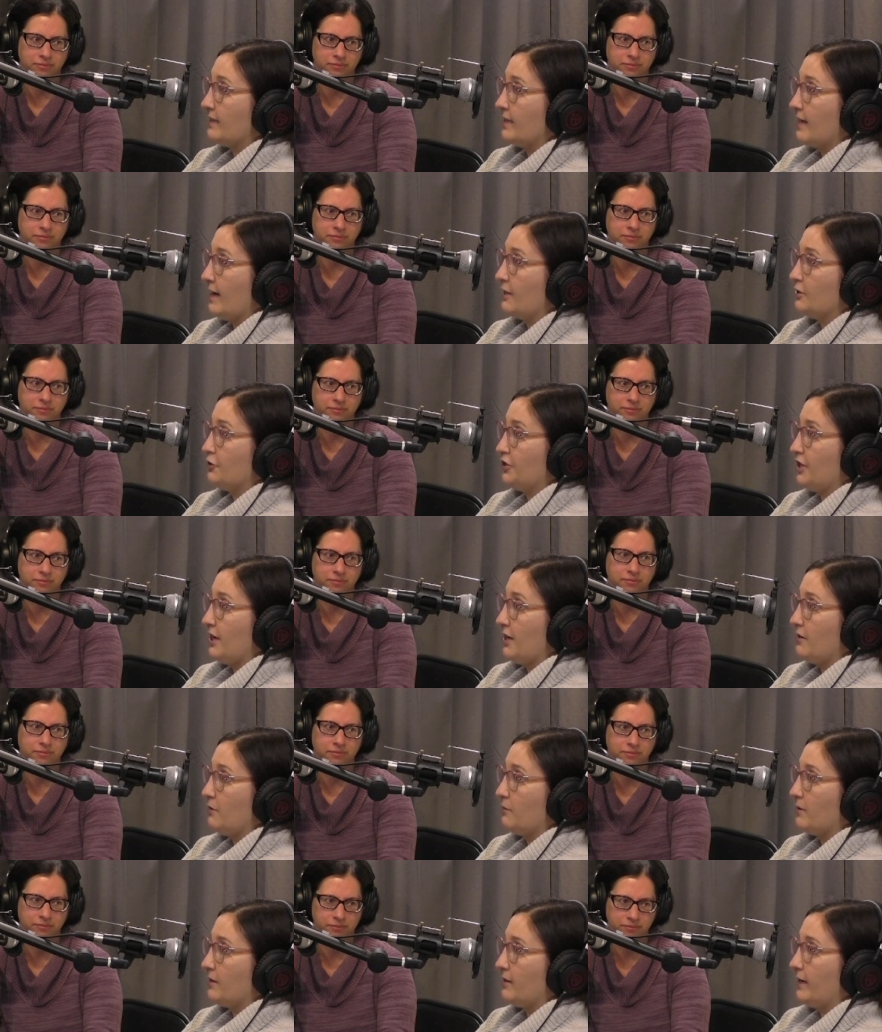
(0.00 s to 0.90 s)
Speaker 1: that
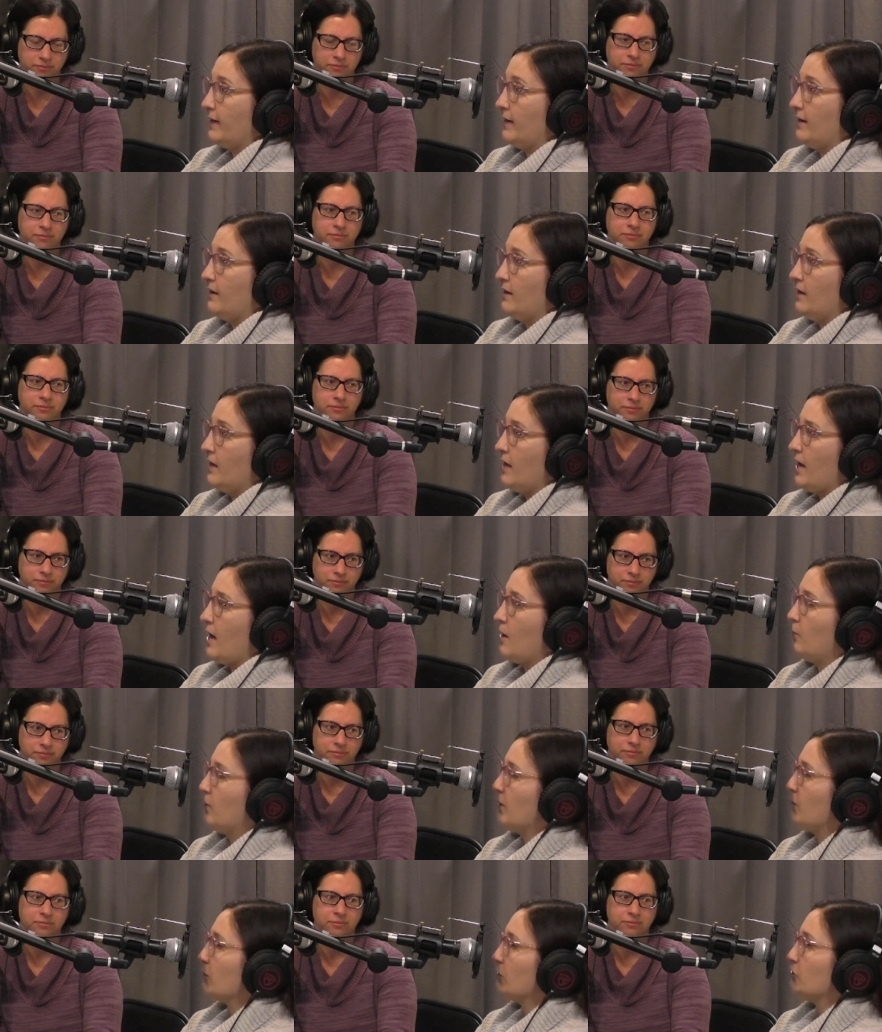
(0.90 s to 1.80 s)
January. Wow. And
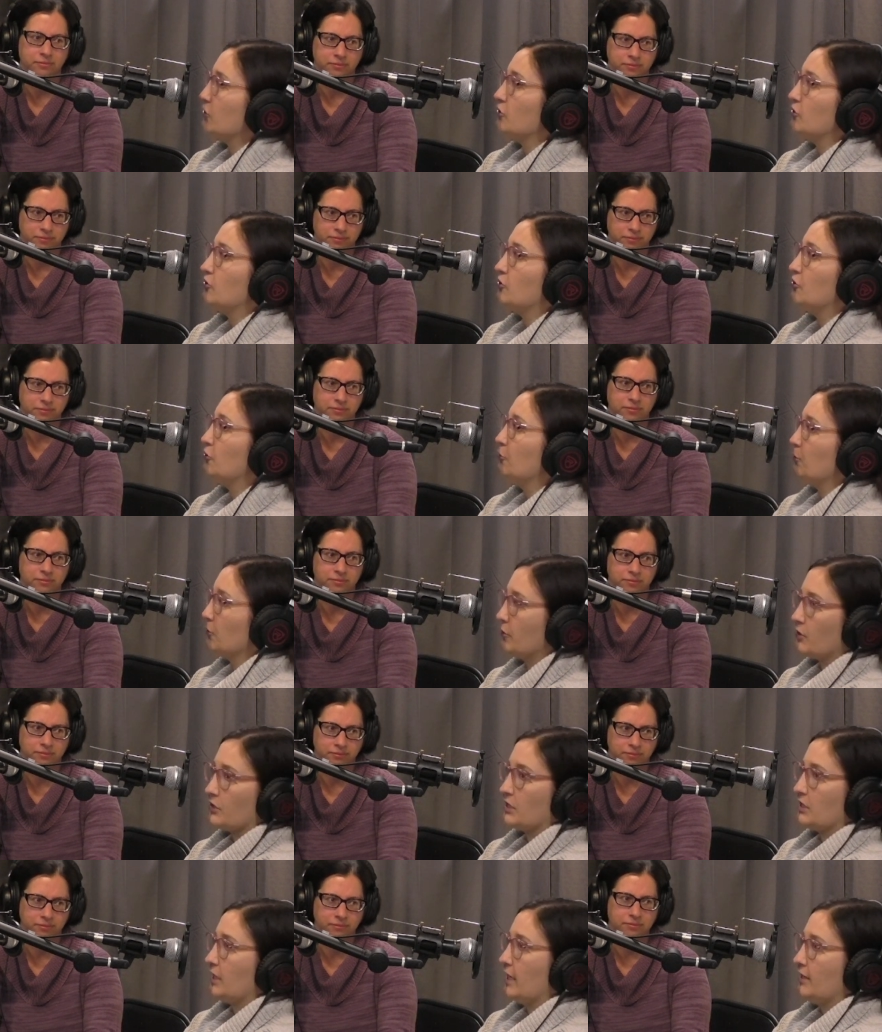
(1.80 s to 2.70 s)
we were super
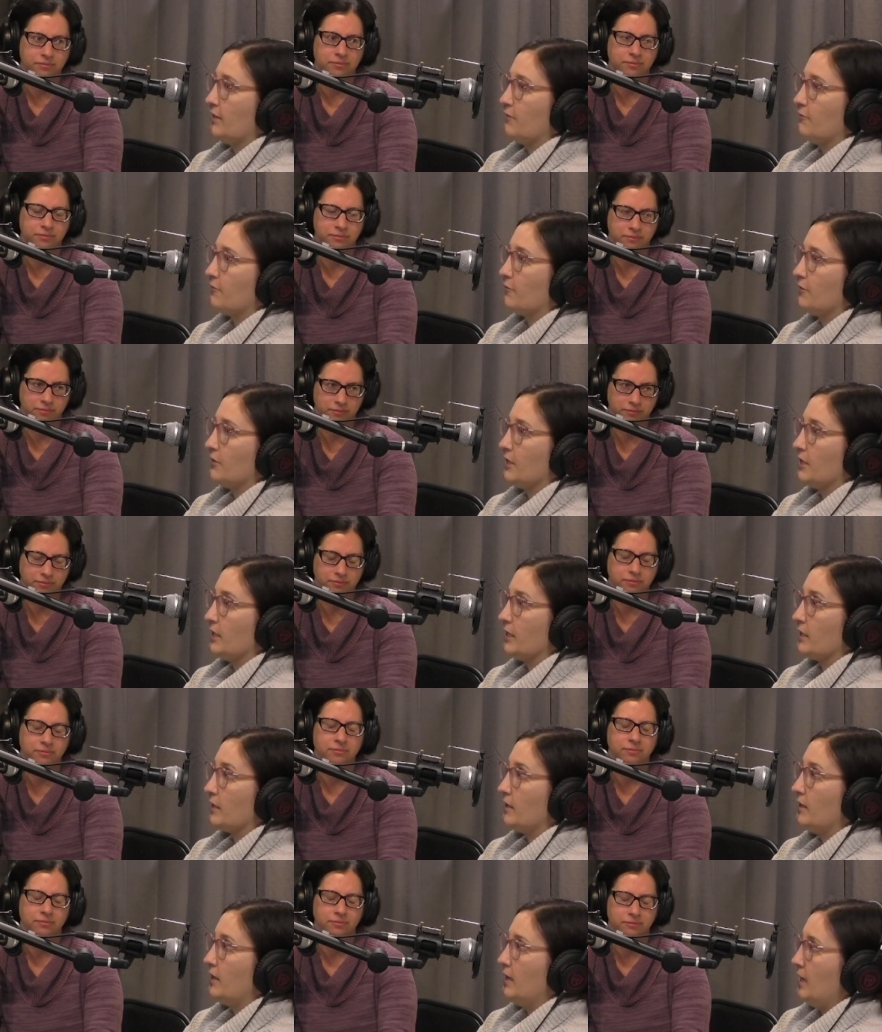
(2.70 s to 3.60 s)
excited for the
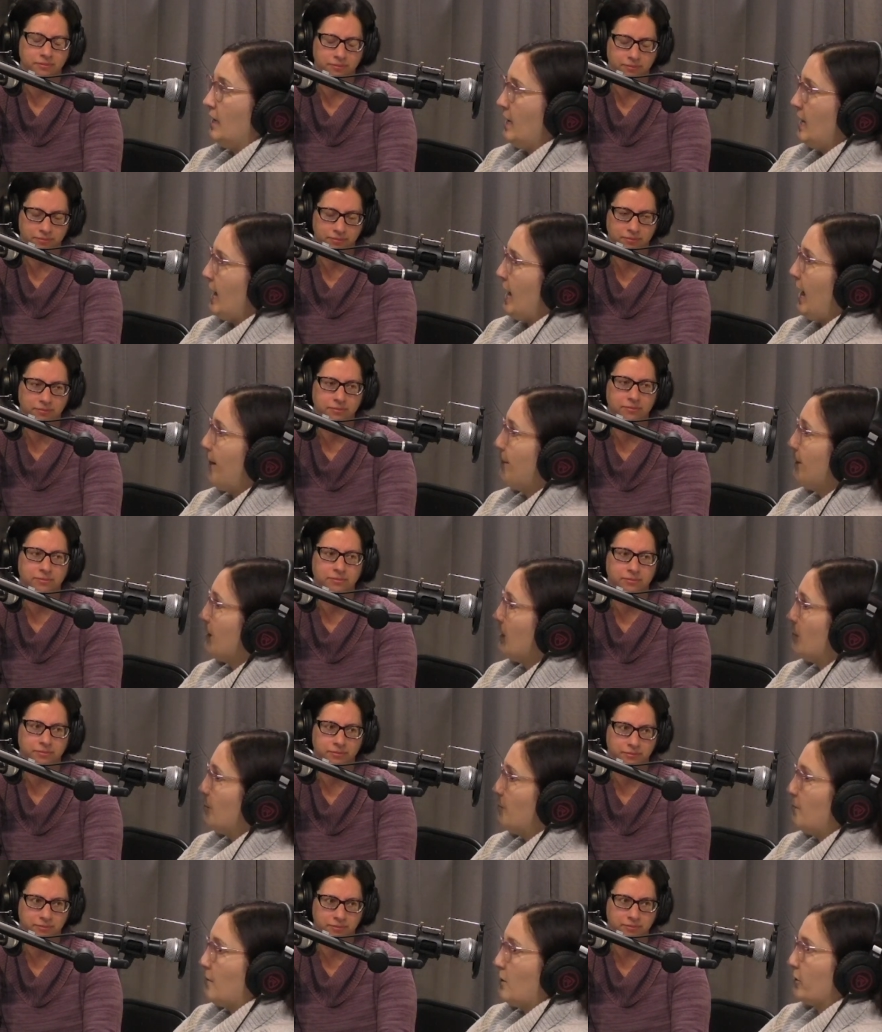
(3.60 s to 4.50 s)
year. And
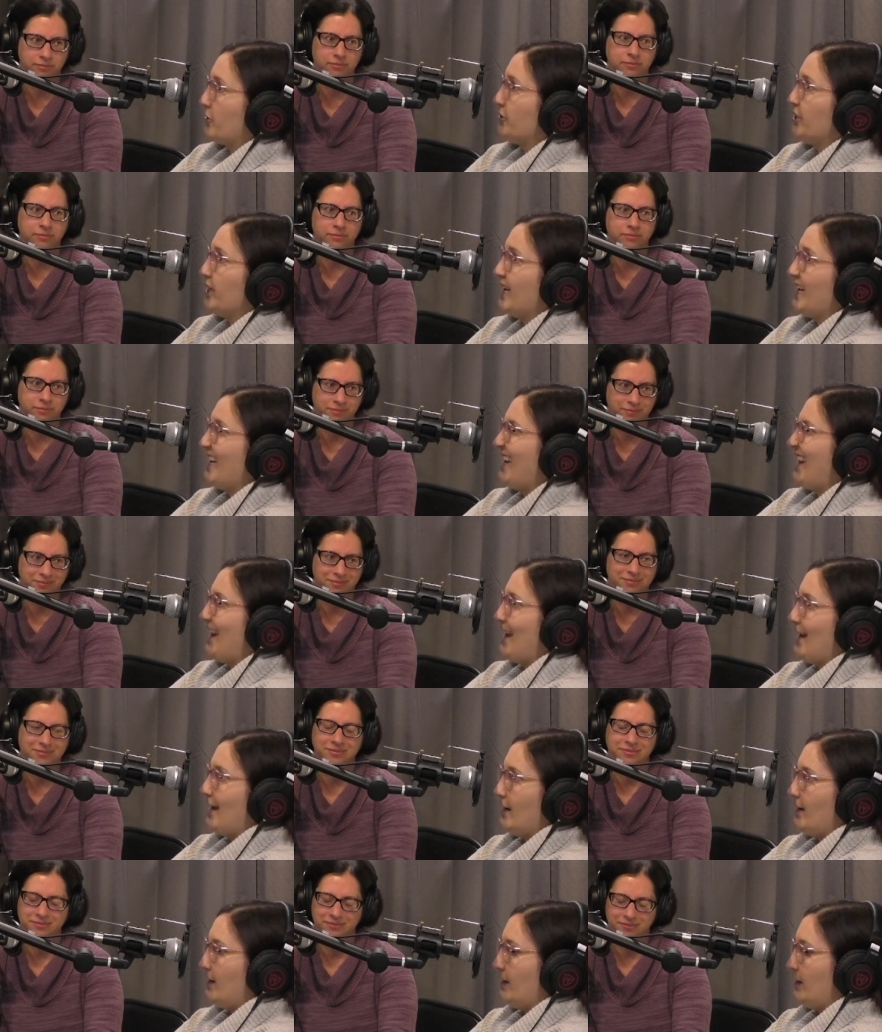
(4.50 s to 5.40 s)
then March hit
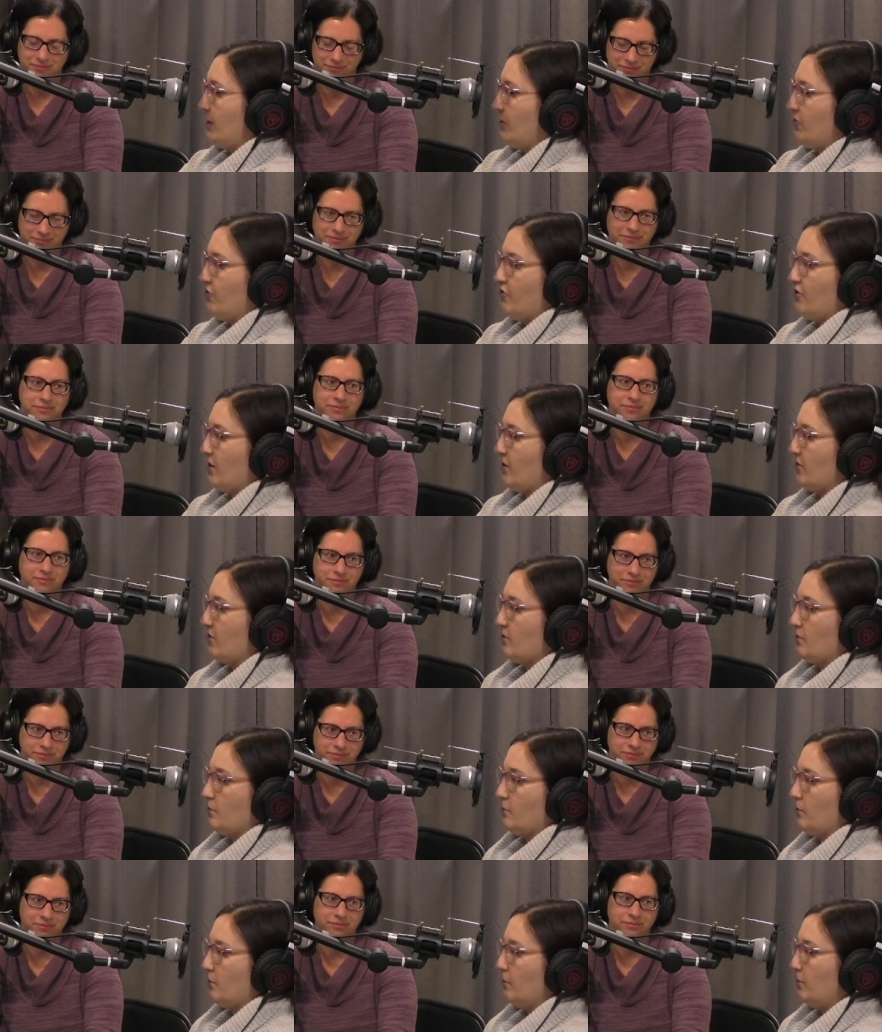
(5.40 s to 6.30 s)
and it just,
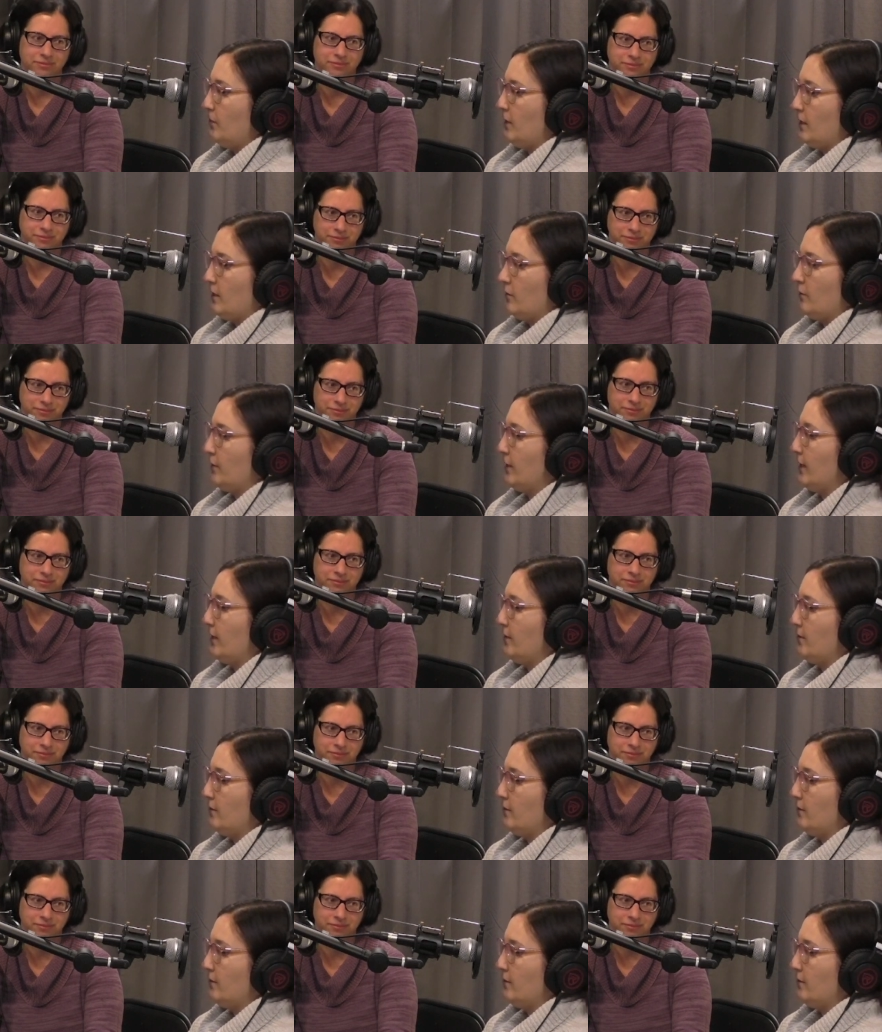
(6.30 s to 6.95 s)
you know, it